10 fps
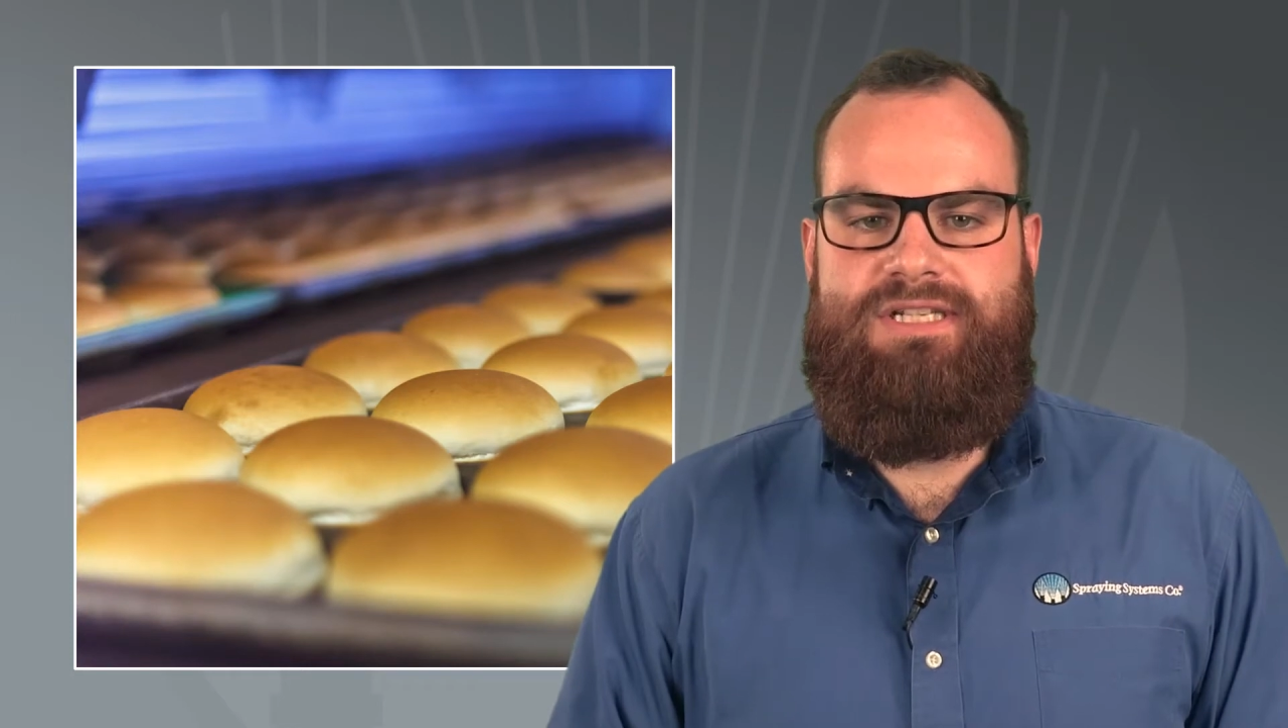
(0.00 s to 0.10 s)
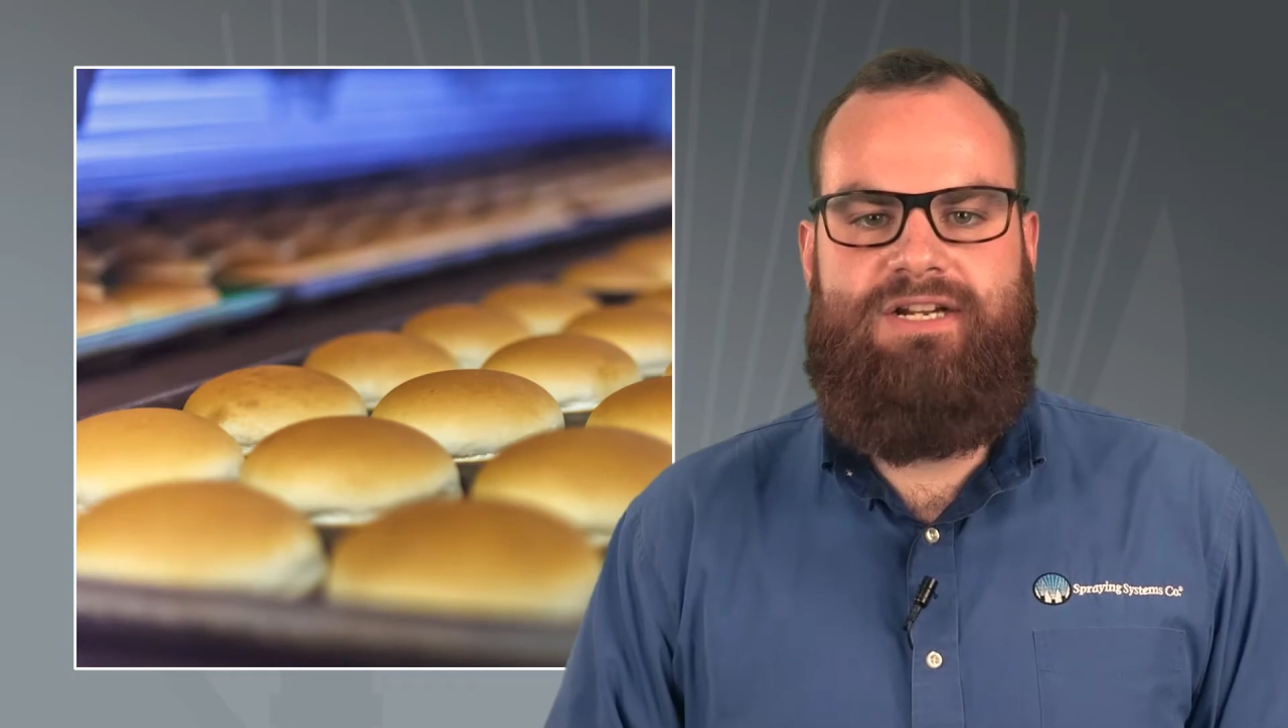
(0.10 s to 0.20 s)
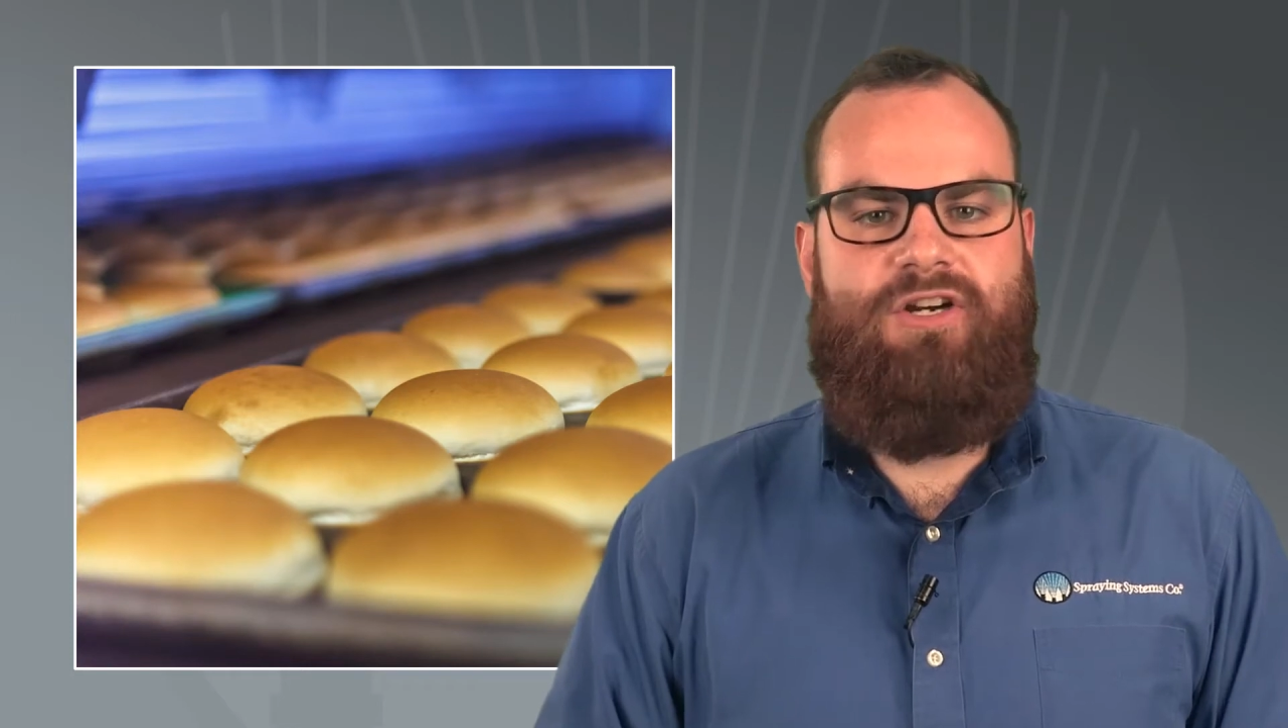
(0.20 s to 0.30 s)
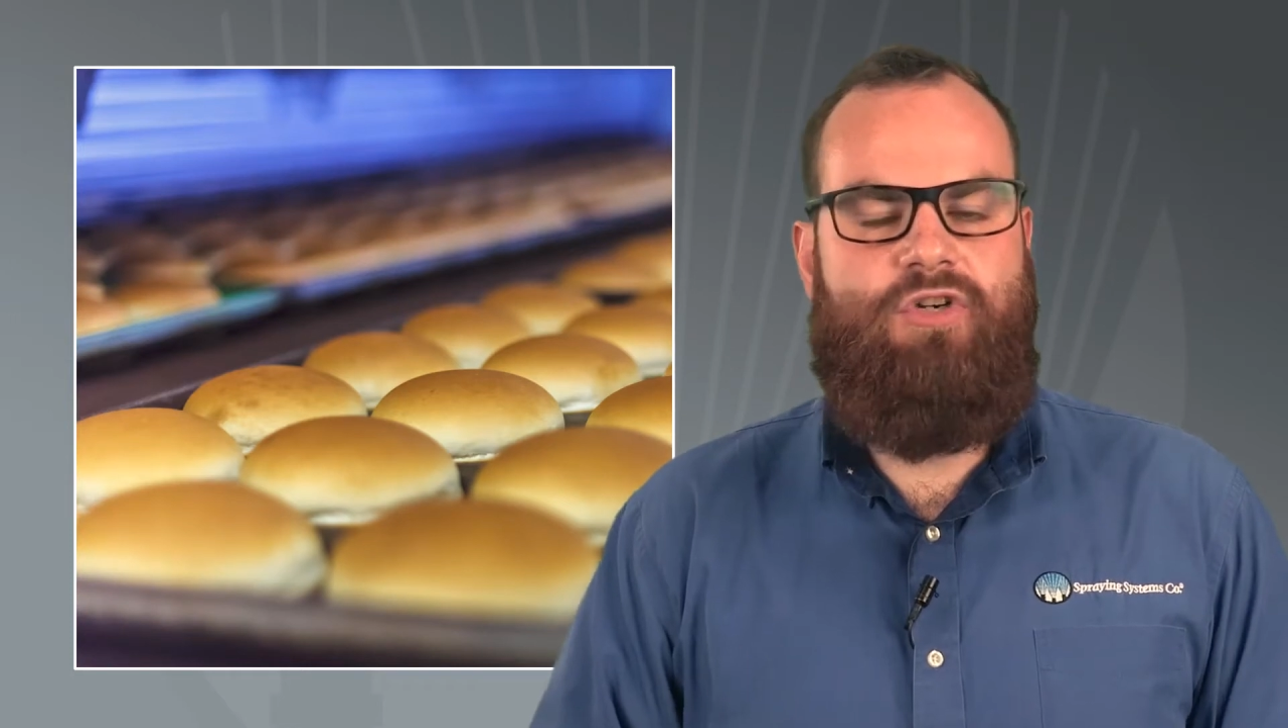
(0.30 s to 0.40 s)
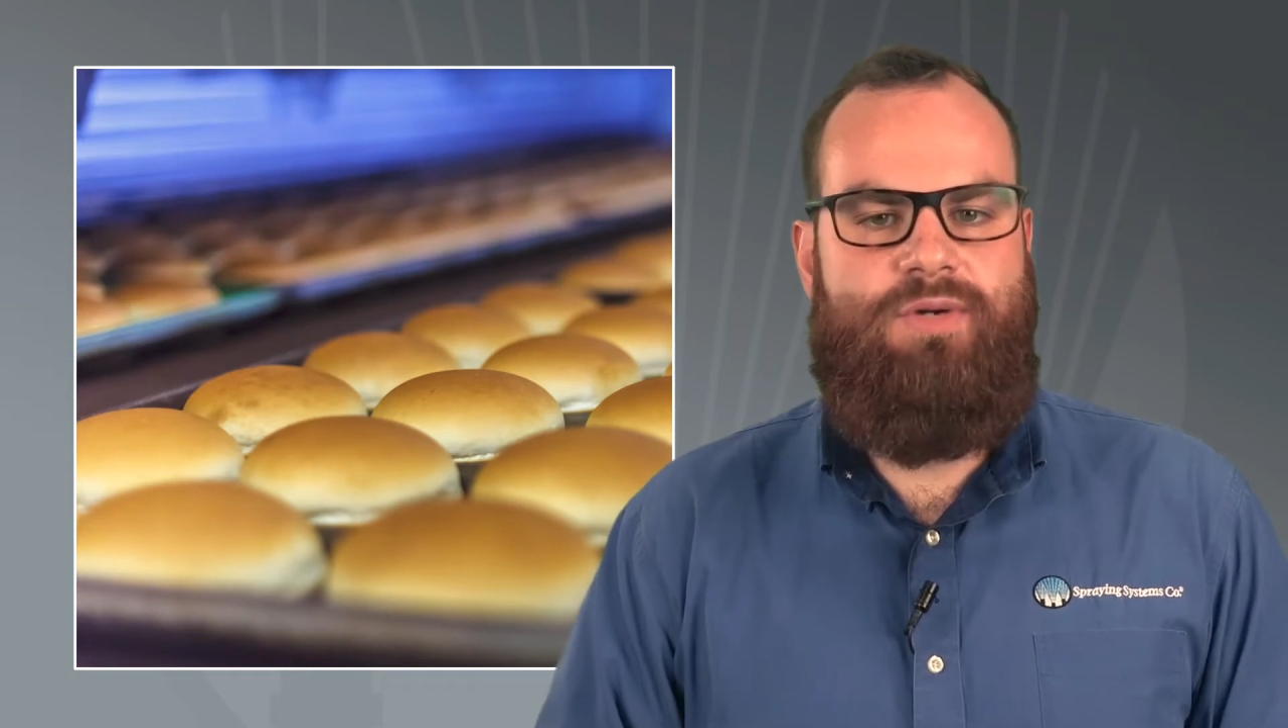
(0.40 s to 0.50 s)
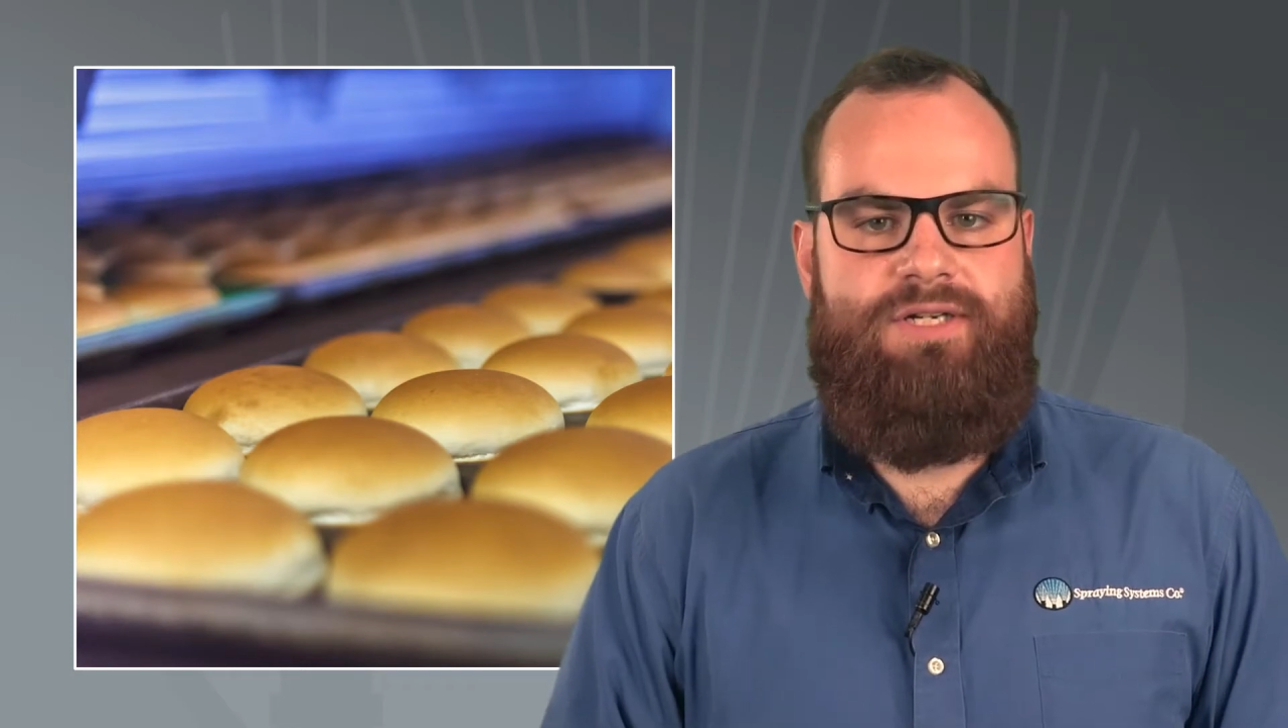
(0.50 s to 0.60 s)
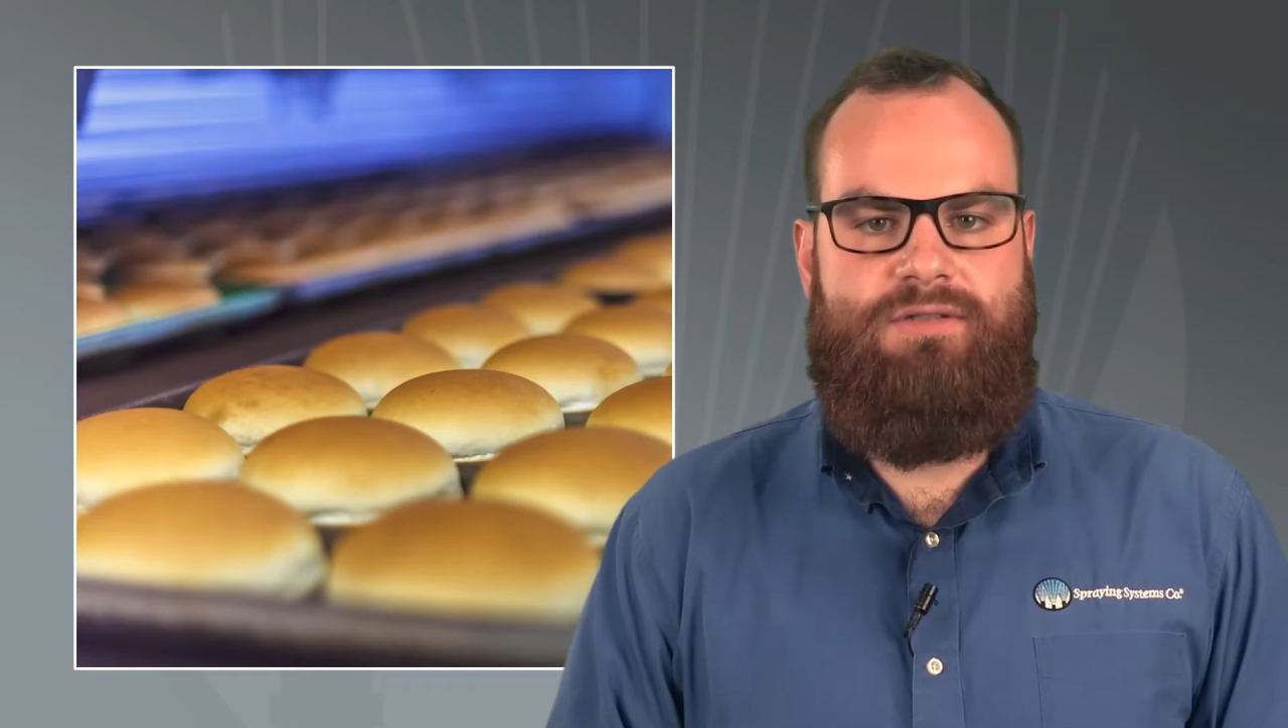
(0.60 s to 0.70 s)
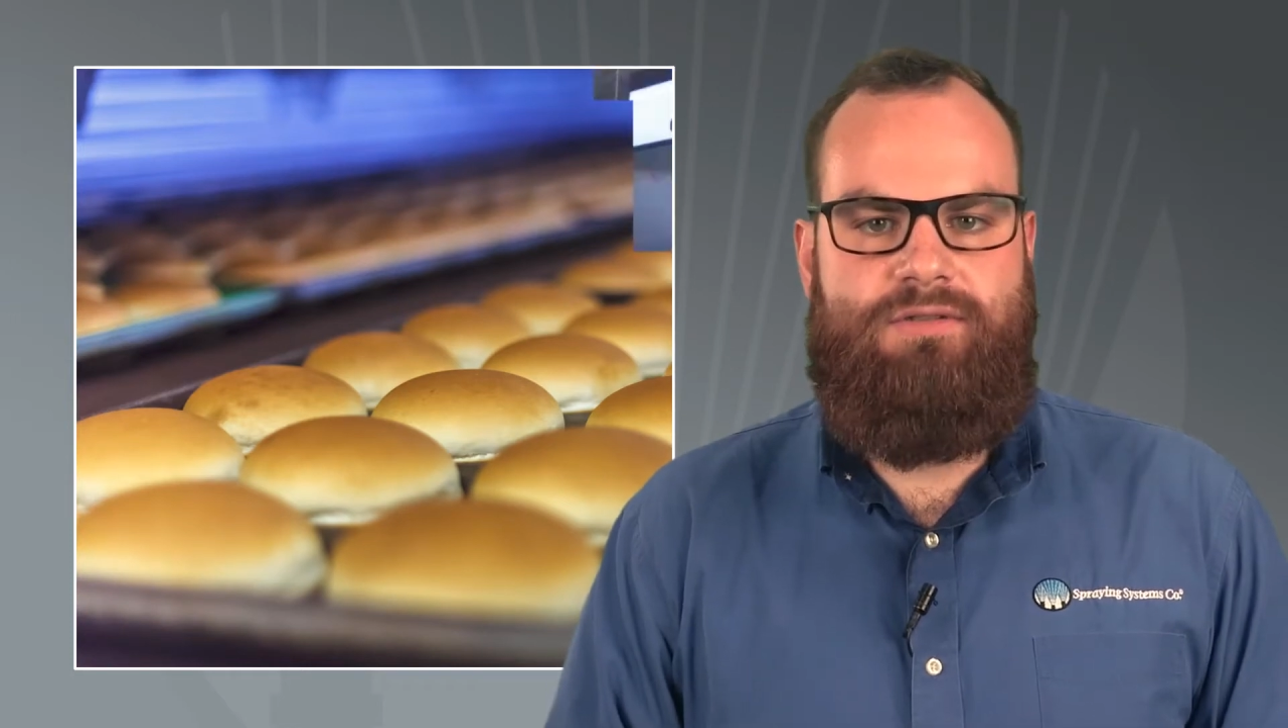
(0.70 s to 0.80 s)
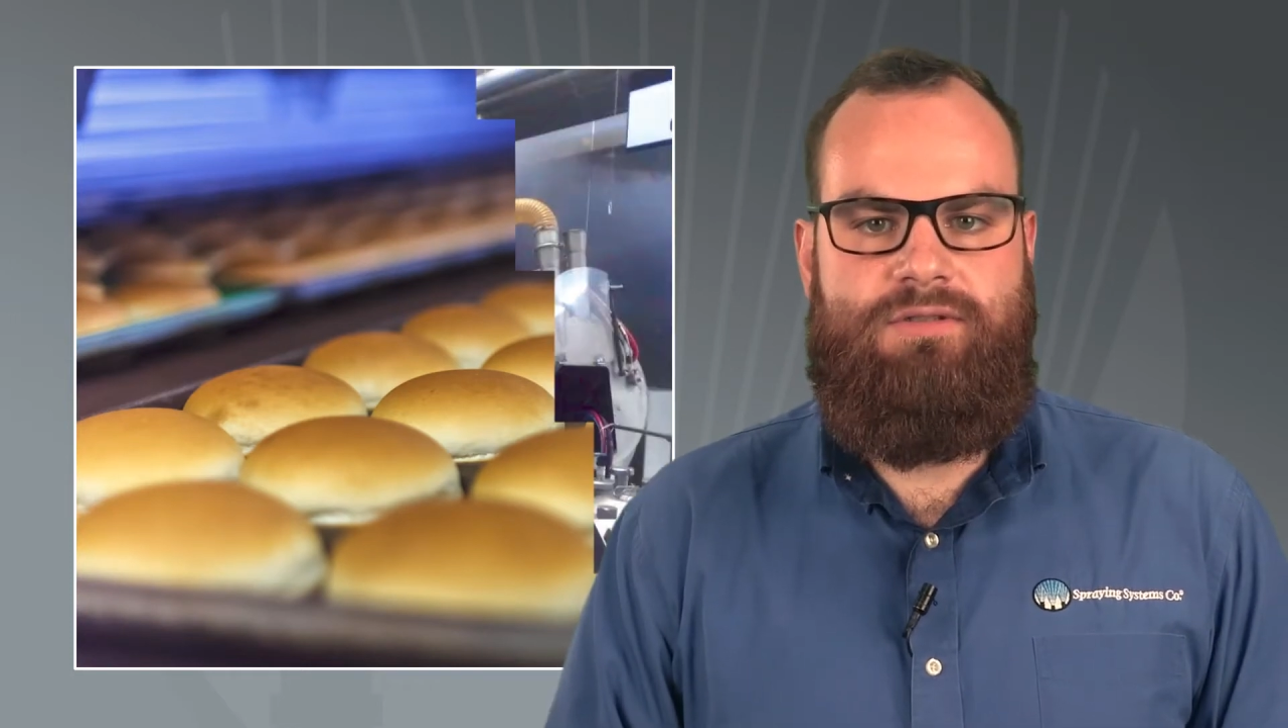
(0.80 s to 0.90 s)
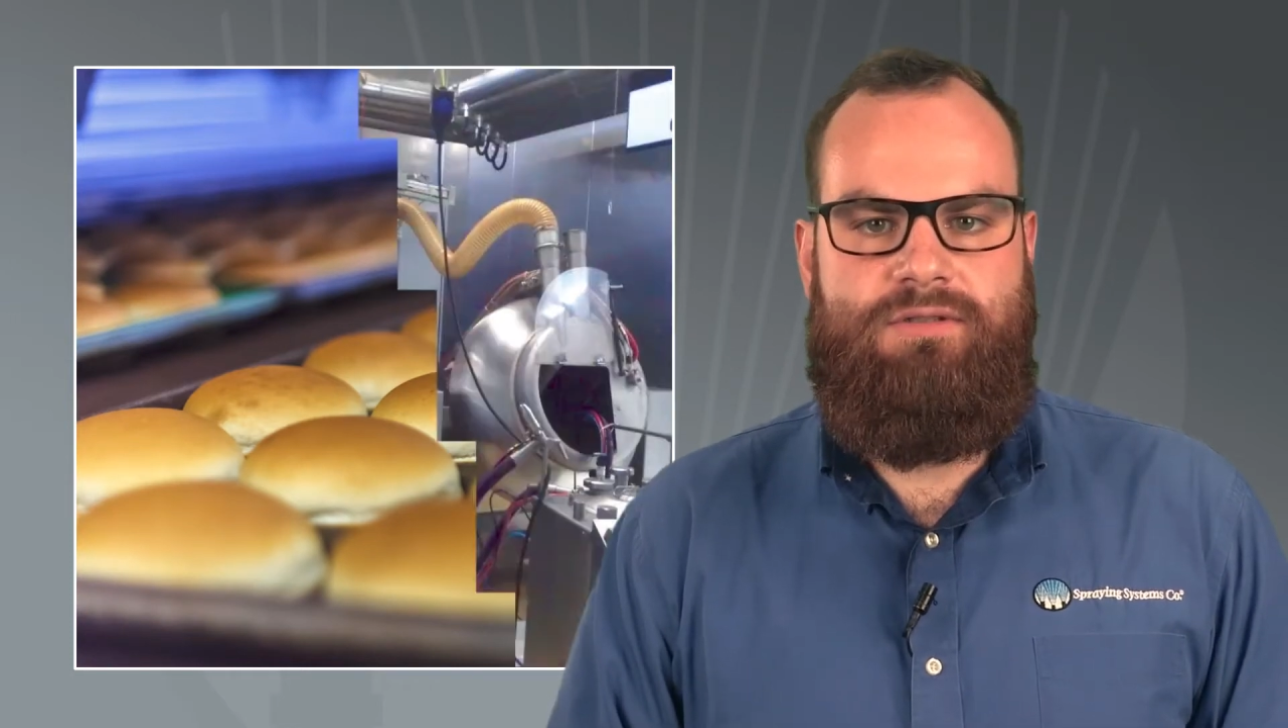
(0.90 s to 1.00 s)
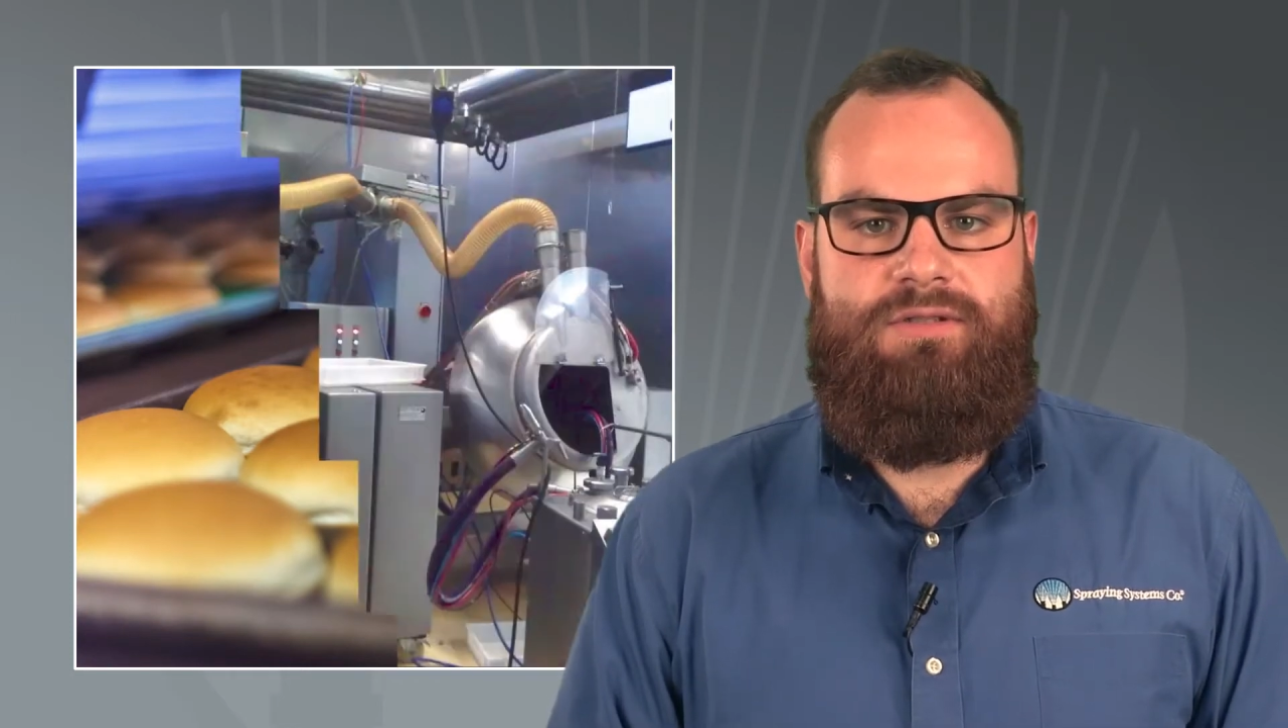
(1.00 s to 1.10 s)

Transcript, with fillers: and are critical